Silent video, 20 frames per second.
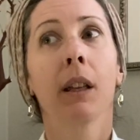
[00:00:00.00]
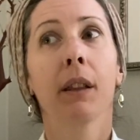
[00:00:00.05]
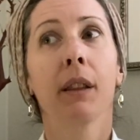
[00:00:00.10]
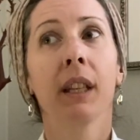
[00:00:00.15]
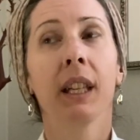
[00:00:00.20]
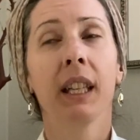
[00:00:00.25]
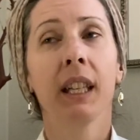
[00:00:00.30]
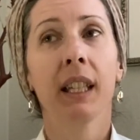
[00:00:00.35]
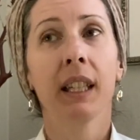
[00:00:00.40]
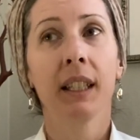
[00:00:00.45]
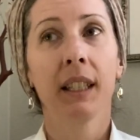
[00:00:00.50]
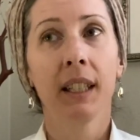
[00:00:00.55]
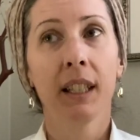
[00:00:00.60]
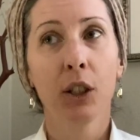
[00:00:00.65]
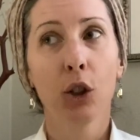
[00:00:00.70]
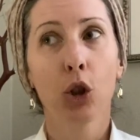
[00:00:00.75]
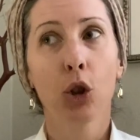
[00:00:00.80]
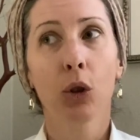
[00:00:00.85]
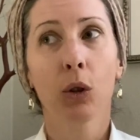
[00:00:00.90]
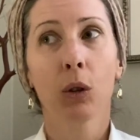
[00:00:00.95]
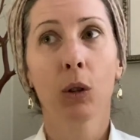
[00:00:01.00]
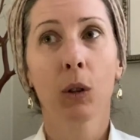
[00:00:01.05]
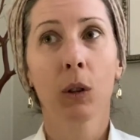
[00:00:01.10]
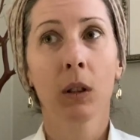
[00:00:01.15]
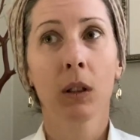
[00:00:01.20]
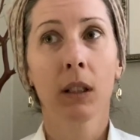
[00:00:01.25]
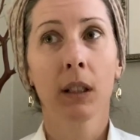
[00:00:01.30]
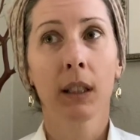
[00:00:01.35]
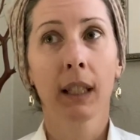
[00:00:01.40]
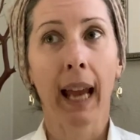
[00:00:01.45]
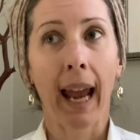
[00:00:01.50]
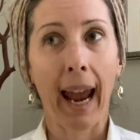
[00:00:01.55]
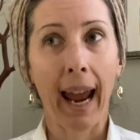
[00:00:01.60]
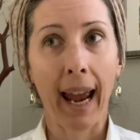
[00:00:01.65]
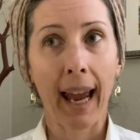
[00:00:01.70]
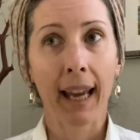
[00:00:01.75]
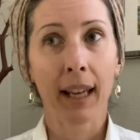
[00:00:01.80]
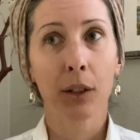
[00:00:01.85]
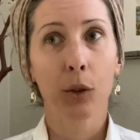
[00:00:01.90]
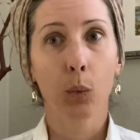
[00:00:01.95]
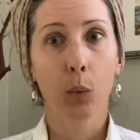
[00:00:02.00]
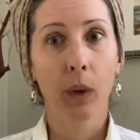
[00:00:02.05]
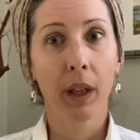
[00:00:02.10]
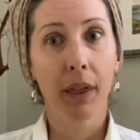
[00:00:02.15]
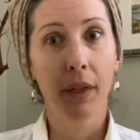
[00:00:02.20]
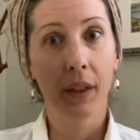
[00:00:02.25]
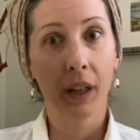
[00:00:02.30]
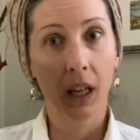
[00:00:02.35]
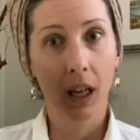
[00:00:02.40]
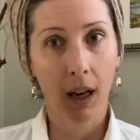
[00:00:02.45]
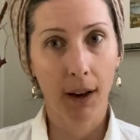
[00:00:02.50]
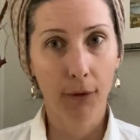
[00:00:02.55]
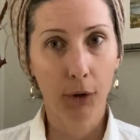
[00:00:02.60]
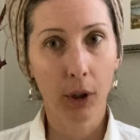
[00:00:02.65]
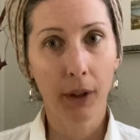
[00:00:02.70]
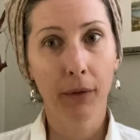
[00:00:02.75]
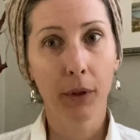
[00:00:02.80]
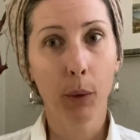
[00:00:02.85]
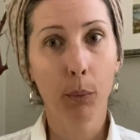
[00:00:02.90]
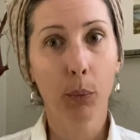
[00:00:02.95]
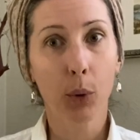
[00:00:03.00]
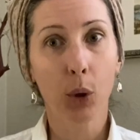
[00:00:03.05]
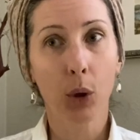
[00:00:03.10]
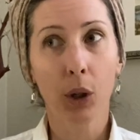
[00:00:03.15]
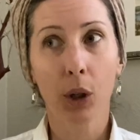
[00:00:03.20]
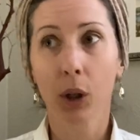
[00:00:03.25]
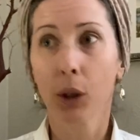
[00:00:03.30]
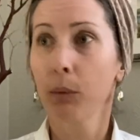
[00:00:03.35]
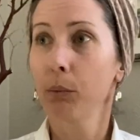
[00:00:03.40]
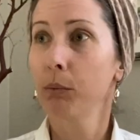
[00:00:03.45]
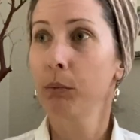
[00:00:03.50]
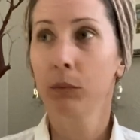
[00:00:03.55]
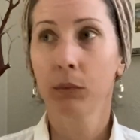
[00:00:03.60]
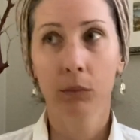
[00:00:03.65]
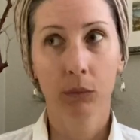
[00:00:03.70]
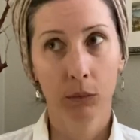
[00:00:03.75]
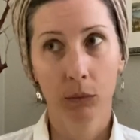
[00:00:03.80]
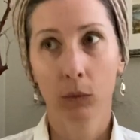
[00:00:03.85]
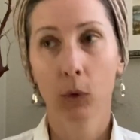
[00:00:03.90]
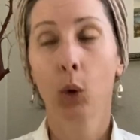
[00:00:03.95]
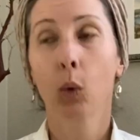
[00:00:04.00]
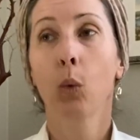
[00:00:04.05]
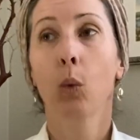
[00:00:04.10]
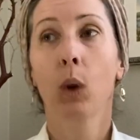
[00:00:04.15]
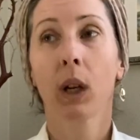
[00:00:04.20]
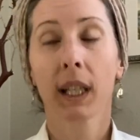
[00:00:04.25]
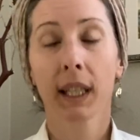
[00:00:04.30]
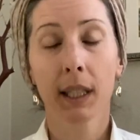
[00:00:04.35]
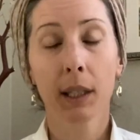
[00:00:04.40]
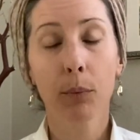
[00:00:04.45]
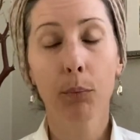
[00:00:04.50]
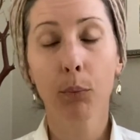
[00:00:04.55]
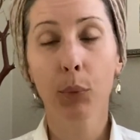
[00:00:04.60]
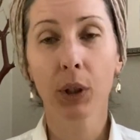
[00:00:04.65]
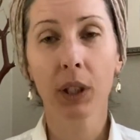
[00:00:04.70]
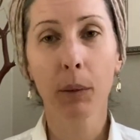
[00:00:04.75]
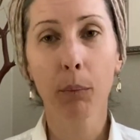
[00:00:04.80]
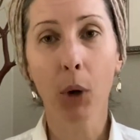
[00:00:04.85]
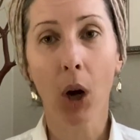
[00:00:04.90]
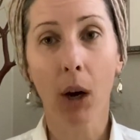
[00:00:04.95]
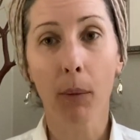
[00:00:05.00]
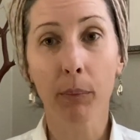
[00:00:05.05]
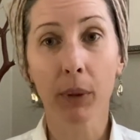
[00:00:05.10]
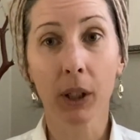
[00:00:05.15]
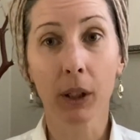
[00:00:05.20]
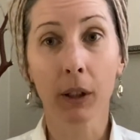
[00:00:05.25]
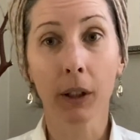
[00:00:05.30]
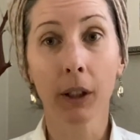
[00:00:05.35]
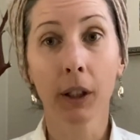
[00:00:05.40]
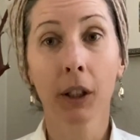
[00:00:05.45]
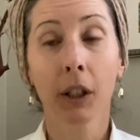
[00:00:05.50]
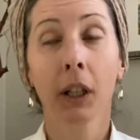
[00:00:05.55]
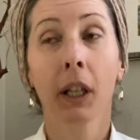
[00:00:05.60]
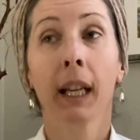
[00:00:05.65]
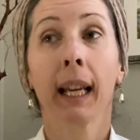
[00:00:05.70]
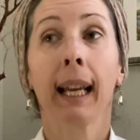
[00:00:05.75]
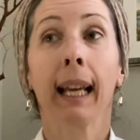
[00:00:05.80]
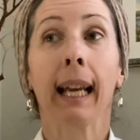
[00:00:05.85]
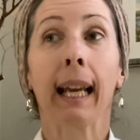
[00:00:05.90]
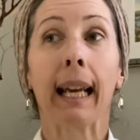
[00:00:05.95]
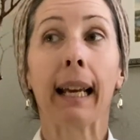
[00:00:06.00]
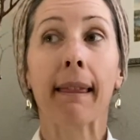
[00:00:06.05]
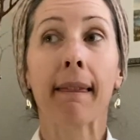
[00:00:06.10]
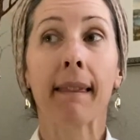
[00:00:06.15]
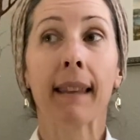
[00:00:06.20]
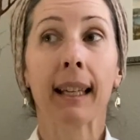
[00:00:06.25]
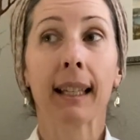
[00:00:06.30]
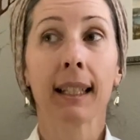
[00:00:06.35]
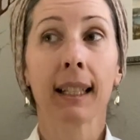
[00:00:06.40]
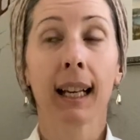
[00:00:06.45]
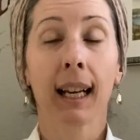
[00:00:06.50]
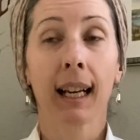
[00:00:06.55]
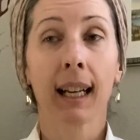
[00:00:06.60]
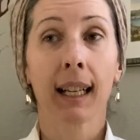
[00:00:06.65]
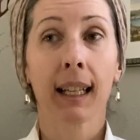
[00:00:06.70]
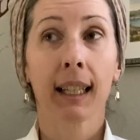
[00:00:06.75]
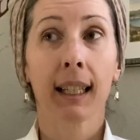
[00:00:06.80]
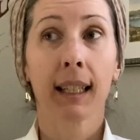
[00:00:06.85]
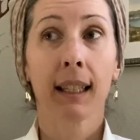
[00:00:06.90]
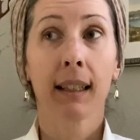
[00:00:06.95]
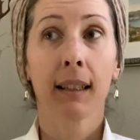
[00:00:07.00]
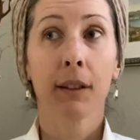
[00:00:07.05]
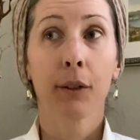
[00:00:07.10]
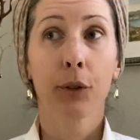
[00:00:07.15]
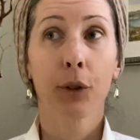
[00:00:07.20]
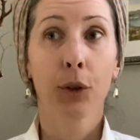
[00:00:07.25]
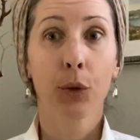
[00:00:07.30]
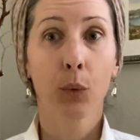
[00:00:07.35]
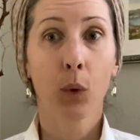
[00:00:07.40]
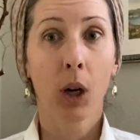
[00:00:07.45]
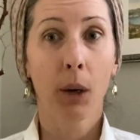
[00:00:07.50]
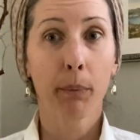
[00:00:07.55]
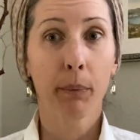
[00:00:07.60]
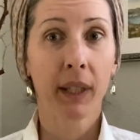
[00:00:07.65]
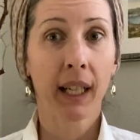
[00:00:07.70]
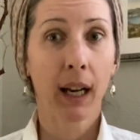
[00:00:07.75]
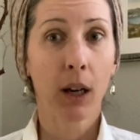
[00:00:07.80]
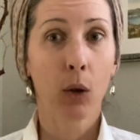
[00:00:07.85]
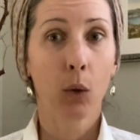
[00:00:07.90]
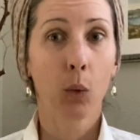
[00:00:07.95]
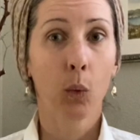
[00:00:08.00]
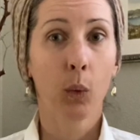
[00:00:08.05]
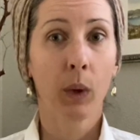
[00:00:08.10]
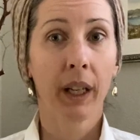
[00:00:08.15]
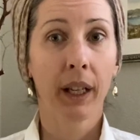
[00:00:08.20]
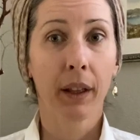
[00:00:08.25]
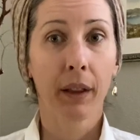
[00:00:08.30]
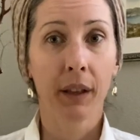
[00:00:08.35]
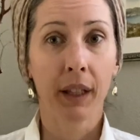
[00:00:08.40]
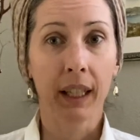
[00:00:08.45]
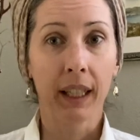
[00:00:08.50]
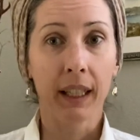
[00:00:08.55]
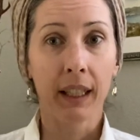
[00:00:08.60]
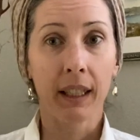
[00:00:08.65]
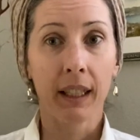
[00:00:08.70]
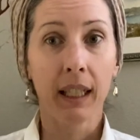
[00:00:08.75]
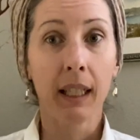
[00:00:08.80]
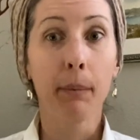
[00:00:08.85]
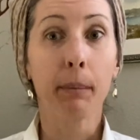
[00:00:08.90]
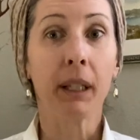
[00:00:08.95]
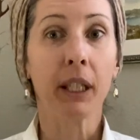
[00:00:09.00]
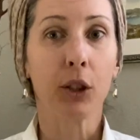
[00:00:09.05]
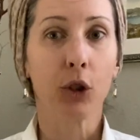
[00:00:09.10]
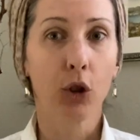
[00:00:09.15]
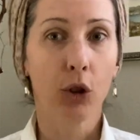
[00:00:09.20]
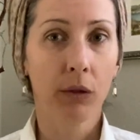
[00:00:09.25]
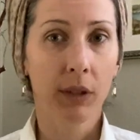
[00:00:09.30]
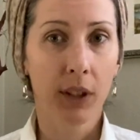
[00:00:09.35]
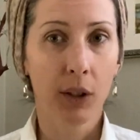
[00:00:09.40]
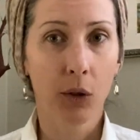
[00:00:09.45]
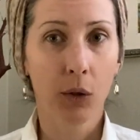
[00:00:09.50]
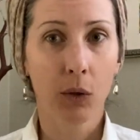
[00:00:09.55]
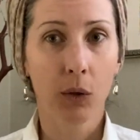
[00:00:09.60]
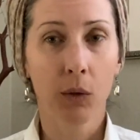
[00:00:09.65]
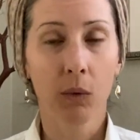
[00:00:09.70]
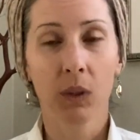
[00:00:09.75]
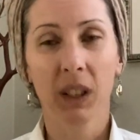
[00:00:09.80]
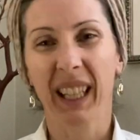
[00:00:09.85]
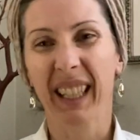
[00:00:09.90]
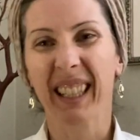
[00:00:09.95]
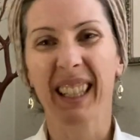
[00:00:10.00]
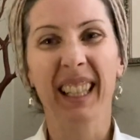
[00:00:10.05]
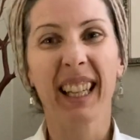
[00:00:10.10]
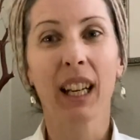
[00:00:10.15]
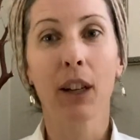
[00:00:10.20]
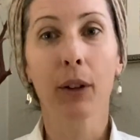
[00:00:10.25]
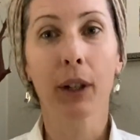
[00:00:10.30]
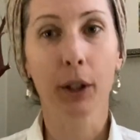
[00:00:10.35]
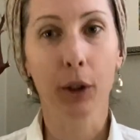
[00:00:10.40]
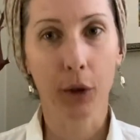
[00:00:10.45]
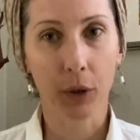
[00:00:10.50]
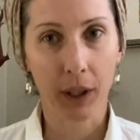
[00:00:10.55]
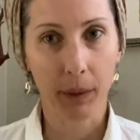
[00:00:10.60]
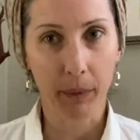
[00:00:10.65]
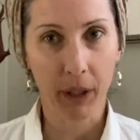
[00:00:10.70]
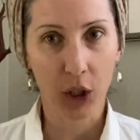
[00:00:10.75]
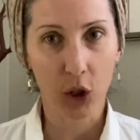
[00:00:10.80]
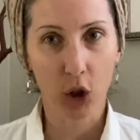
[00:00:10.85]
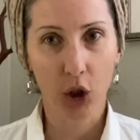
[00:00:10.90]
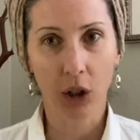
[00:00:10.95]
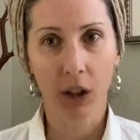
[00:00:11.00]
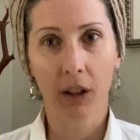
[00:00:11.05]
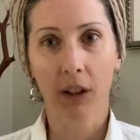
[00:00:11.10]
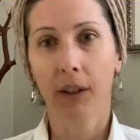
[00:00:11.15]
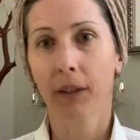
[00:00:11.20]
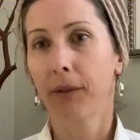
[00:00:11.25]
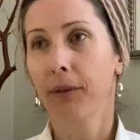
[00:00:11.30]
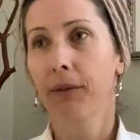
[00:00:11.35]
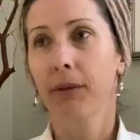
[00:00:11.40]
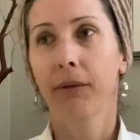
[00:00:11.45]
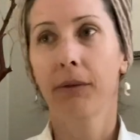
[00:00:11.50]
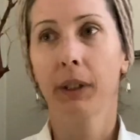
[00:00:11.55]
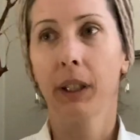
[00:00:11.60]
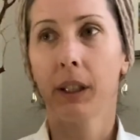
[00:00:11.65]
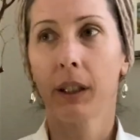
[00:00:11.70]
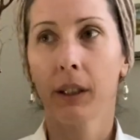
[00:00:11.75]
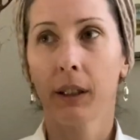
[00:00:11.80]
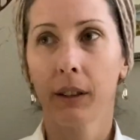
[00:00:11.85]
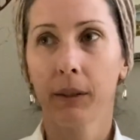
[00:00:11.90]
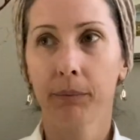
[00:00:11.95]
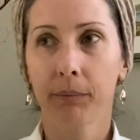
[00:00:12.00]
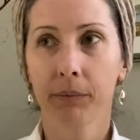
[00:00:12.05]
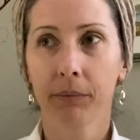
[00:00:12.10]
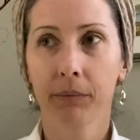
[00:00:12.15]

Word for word: the initial ad with the cover of the book was pretty popular. And then I swapped out with an image, so like a character image of uh,